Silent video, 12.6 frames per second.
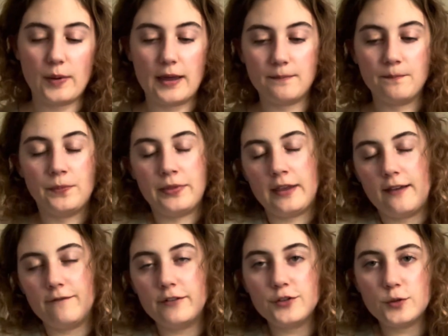But
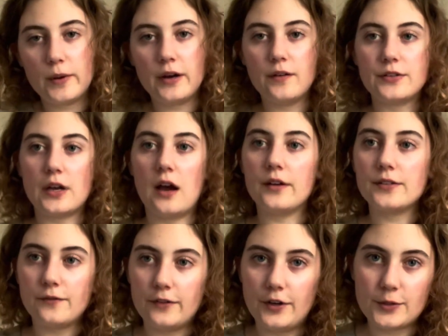finished a pair of socks,
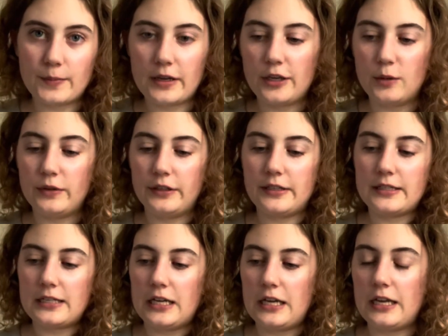finished my cumulus
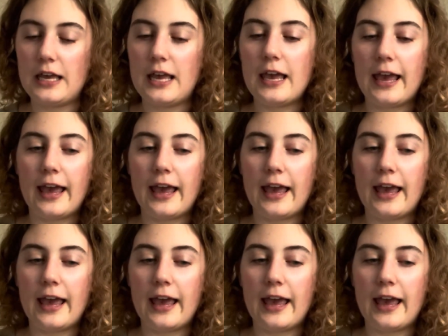tee,